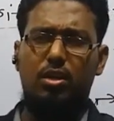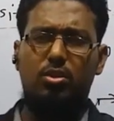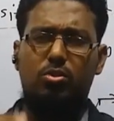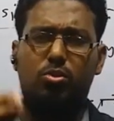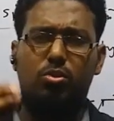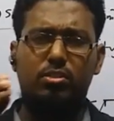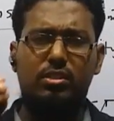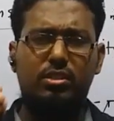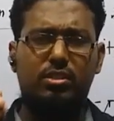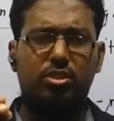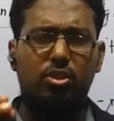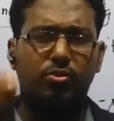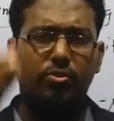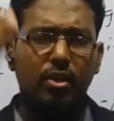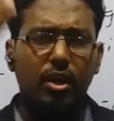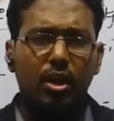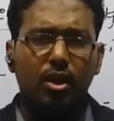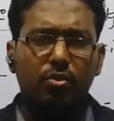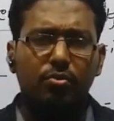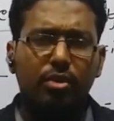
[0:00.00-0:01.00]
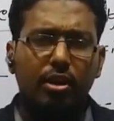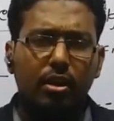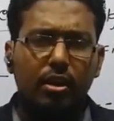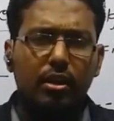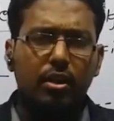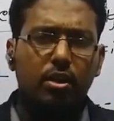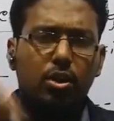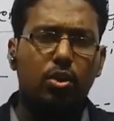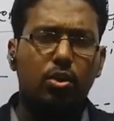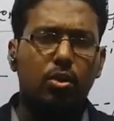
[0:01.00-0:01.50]
consists of
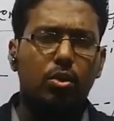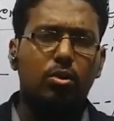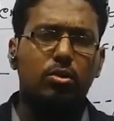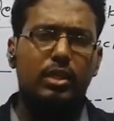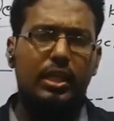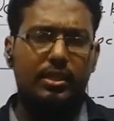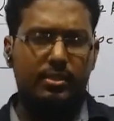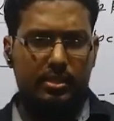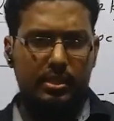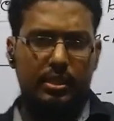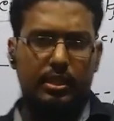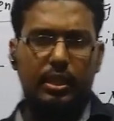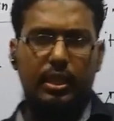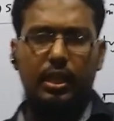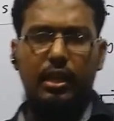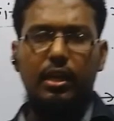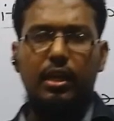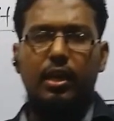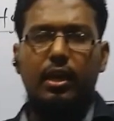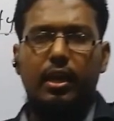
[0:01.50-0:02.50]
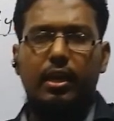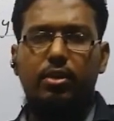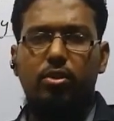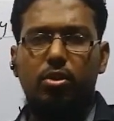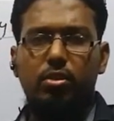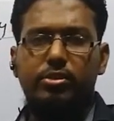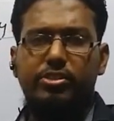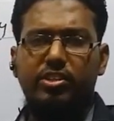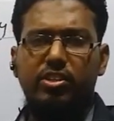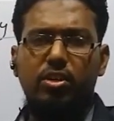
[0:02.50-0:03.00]
very low density, and
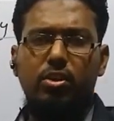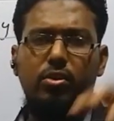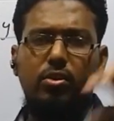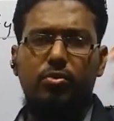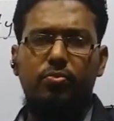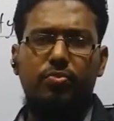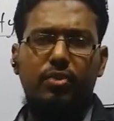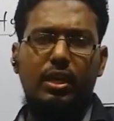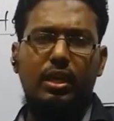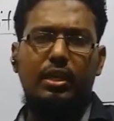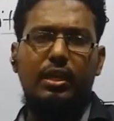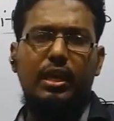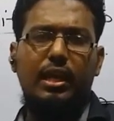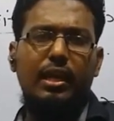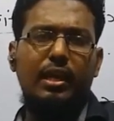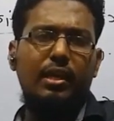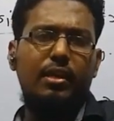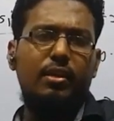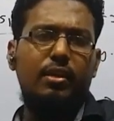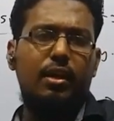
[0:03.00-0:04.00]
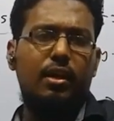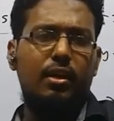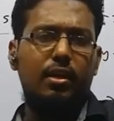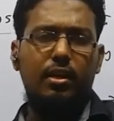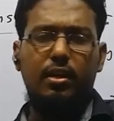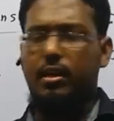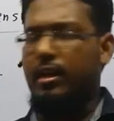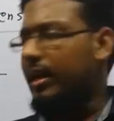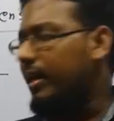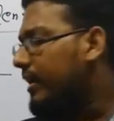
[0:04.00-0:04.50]
also we can
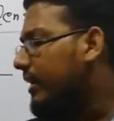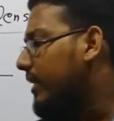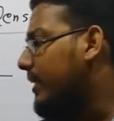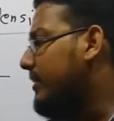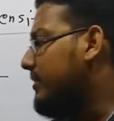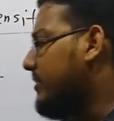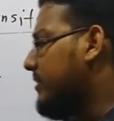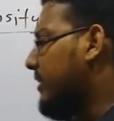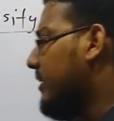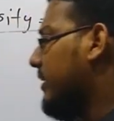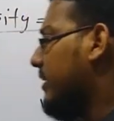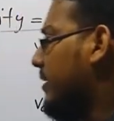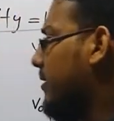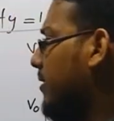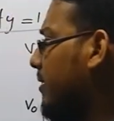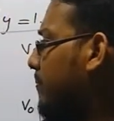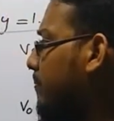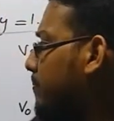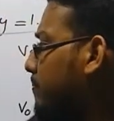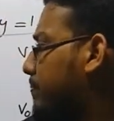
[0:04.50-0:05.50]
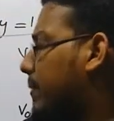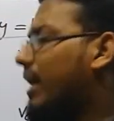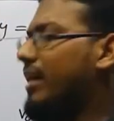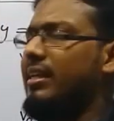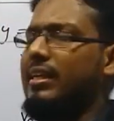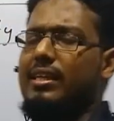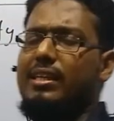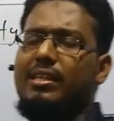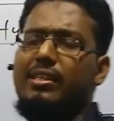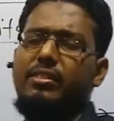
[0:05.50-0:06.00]
analyze the
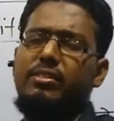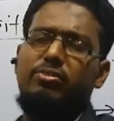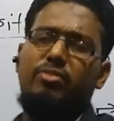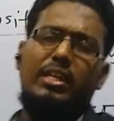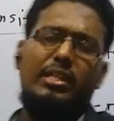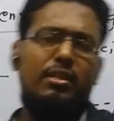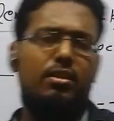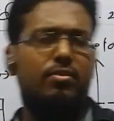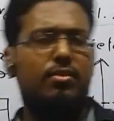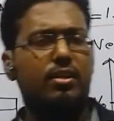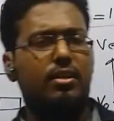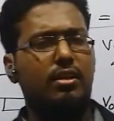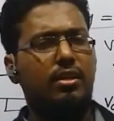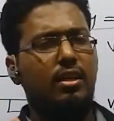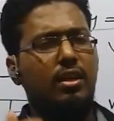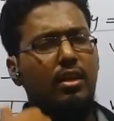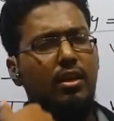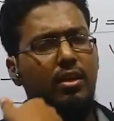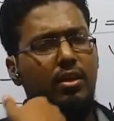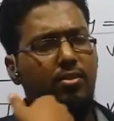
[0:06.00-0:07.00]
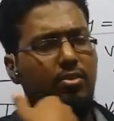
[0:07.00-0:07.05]
particles, whatever